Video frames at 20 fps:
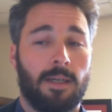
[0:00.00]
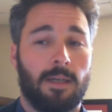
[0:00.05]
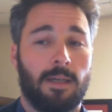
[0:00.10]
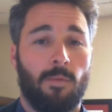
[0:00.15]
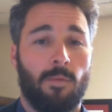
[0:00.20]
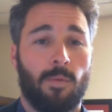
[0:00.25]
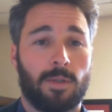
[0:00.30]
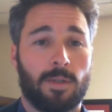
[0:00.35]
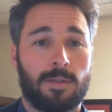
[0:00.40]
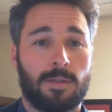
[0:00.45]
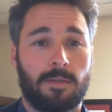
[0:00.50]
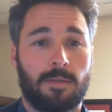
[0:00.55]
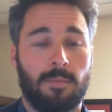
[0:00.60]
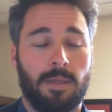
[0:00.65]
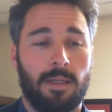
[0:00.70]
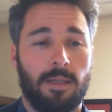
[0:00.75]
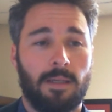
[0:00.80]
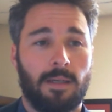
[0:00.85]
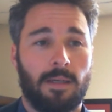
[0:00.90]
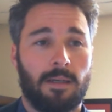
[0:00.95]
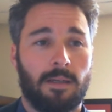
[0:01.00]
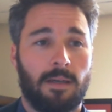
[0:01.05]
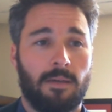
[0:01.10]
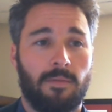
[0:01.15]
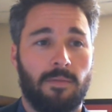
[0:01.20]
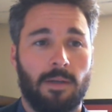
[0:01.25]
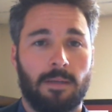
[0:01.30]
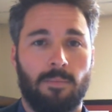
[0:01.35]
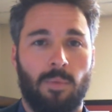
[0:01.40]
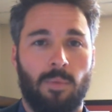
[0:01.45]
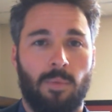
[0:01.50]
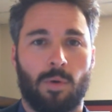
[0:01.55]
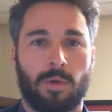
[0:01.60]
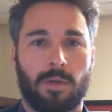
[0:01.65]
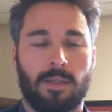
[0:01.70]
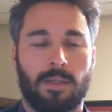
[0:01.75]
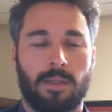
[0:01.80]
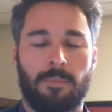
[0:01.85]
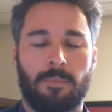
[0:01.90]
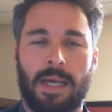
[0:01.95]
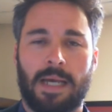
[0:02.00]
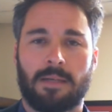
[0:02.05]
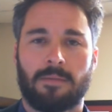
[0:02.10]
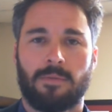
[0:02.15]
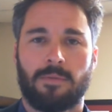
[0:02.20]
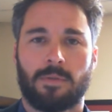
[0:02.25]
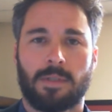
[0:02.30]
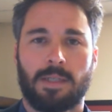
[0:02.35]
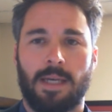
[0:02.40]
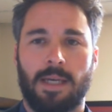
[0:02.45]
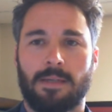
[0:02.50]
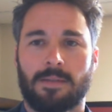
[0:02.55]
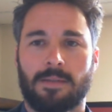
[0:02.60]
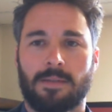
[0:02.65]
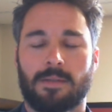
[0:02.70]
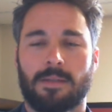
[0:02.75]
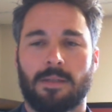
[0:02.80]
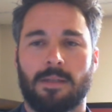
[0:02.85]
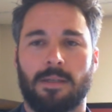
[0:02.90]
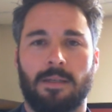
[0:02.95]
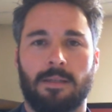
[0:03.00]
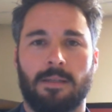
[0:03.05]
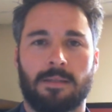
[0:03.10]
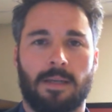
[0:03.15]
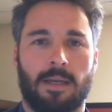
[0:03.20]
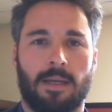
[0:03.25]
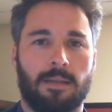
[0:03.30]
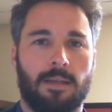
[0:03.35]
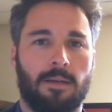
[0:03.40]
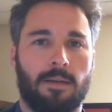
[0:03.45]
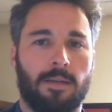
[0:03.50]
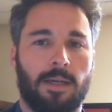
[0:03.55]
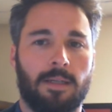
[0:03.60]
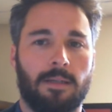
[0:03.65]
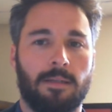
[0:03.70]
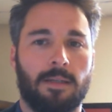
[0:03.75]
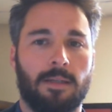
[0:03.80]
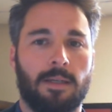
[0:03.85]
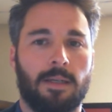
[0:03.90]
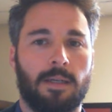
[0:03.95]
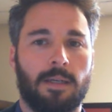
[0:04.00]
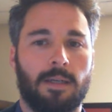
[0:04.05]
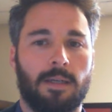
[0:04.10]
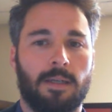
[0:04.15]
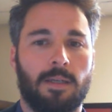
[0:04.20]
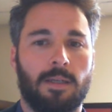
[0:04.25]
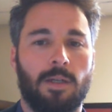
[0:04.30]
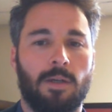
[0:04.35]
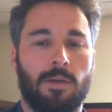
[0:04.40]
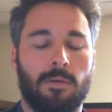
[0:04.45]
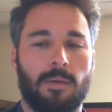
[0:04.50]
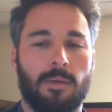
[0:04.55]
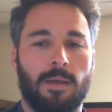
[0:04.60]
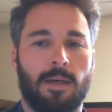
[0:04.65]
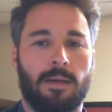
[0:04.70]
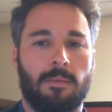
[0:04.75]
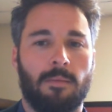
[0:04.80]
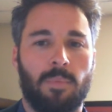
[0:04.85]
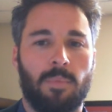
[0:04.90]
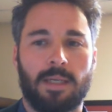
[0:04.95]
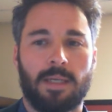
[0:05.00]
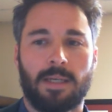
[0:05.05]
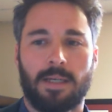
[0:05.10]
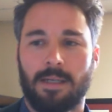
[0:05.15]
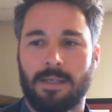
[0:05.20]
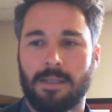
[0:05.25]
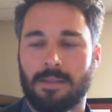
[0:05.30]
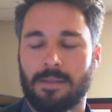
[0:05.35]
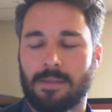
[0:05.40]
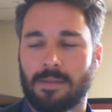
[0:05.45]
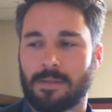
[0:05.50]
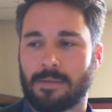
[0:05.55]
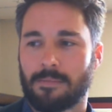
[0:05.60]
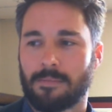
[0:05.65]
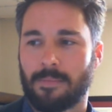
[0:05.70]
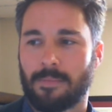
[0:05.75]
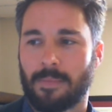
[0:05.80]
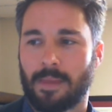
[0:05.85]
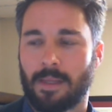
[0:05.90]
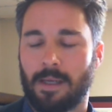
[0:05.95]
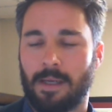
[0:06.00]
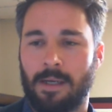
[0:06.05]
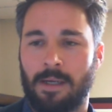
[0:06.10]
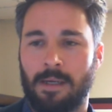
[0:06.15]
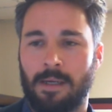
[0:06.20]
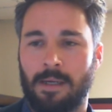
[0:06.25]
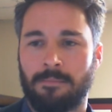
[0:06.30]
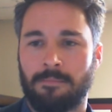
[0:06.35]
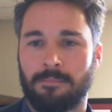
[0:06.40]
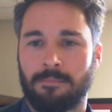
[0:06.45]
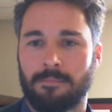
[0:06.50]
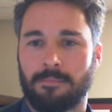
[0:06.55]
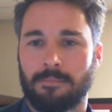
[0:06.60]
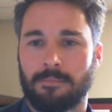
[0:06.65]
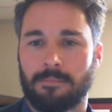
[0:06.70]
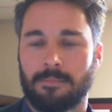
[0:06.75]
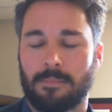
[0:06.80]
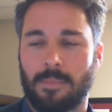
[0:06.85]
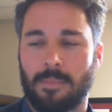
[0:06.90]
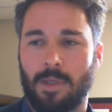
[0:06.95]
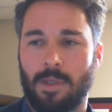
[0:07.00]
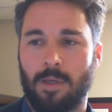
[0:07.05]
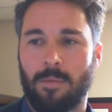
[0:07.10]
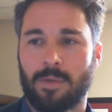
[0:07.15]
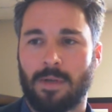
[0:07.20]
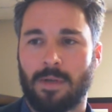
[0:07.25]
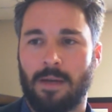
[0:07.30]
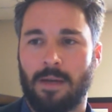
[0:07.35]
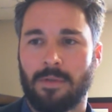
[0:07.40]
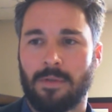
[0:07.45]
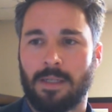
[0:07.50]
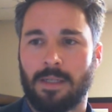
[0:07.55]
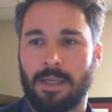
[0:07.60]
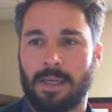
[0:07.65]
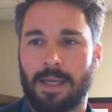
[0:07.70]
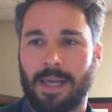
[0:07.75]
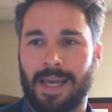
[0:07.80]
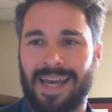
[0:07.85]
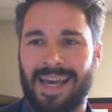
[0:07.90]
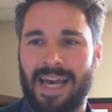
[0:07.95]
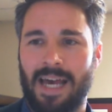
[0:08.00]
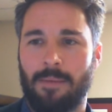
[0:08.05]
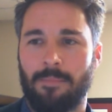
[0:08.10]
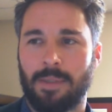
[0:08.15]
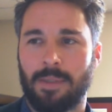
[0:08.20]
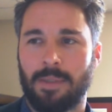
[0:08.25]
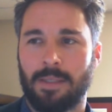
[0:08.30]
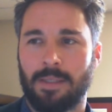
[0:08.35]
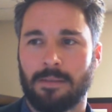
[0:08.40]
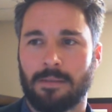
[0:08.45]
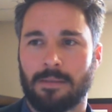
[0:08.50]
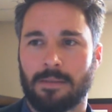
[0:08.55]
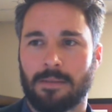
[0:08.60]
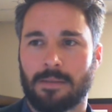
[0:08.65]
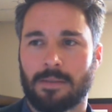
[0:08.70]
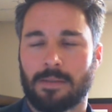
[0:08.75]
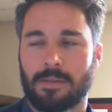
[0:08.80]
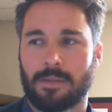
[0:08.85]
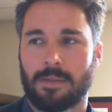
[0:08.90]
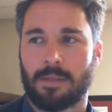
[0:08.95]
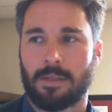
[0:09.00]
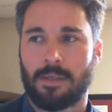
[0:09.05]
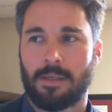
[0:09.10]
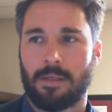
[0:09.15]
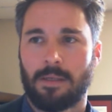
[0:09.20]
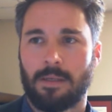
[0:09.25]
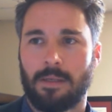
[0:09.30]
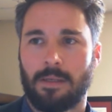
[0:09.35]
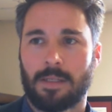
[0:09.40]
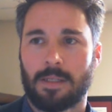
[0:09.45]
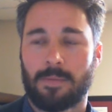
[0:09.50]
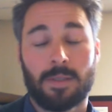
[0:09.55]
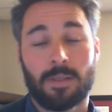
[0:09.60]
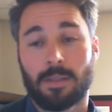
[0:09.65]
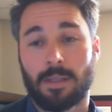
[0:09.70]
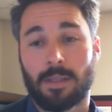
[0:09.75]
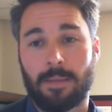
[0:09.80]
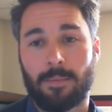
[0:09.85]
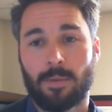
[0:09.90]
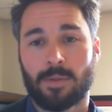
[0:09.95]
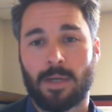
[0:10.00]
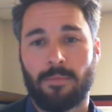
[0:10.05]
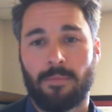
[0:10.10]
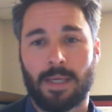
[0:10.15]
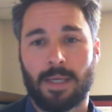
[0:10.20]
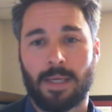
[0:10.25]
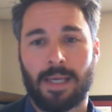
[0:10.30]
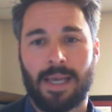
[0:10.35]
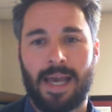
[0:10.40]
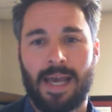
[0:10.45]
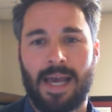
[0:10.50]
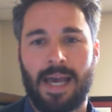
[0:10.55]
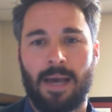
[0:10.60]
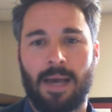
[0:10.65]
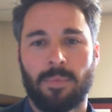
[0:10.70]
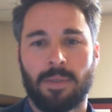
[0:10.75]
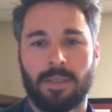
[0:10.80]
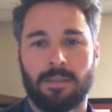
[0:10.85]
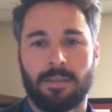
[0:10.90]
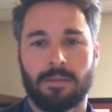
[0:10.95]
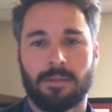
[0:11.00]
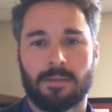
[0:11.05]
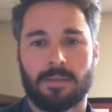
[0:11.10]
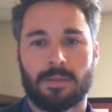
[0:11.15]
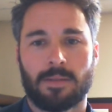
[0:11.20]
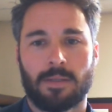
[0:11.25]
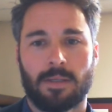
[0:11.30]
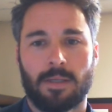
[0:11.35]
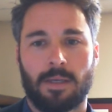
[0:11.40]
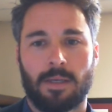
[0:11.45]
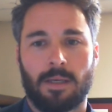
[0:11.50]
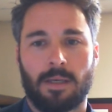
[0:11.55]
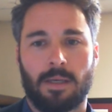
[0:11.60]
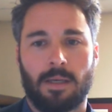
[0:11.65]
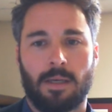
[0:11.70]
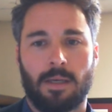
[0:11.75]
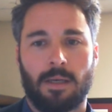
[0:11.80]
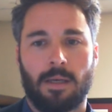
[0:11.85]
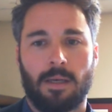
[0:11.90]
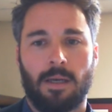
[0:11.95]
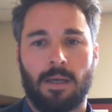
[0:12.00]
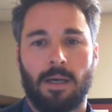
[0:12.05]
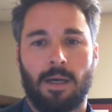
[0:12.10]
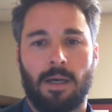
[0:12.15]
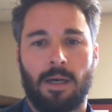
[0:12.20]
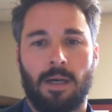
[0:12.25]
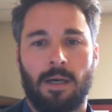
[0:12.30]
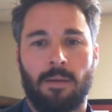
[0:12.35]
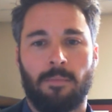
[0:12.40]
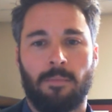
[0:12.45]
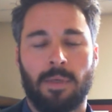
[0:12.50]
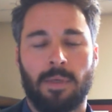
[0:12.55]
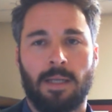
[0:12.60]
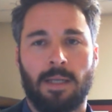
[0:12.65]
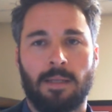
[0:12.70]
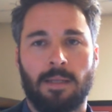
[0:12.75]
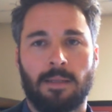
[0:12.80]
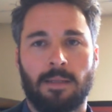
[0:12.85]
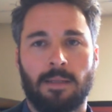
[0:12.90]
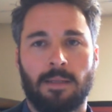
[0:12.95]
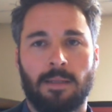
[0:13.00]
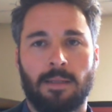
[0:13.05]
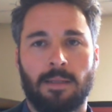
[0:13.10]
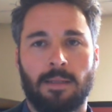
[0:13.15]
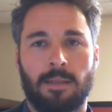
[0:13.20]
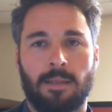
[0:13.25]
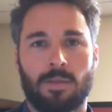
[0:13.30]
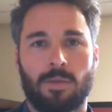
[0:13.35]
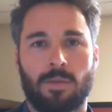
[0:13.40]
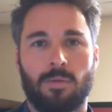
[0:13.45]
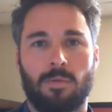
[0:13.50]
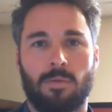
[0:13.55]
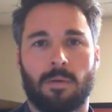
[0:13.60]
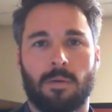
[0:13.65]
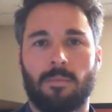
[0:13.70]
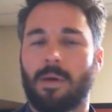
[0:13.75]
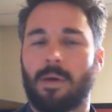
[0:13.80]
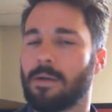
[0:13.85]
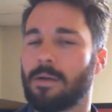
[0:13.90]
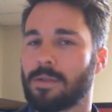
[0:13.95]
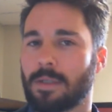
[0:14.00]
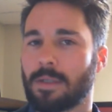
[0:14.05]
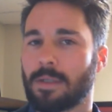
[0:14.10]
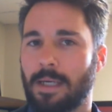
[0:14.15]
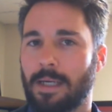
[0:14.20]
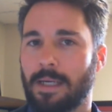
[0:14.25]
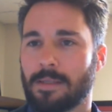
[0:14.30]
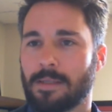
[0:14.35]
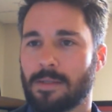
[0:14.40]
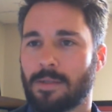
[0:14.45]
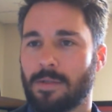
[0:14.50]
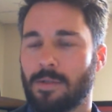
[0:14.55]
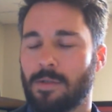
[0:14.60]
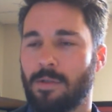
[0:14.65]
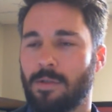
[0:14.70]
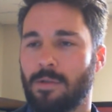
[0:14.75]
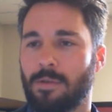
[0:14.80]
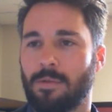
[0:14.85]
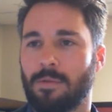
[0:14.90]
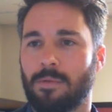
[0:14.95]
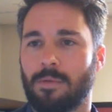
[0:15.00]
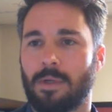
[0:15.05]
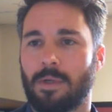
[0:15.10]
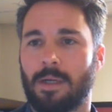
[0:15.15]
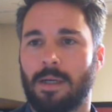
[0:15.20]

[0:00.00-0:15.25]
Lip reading: what looks to be a very important, impactful case in South Carolina. You know, because human trafficking happens, especially labor trafficking happens in communities who are marginalized, who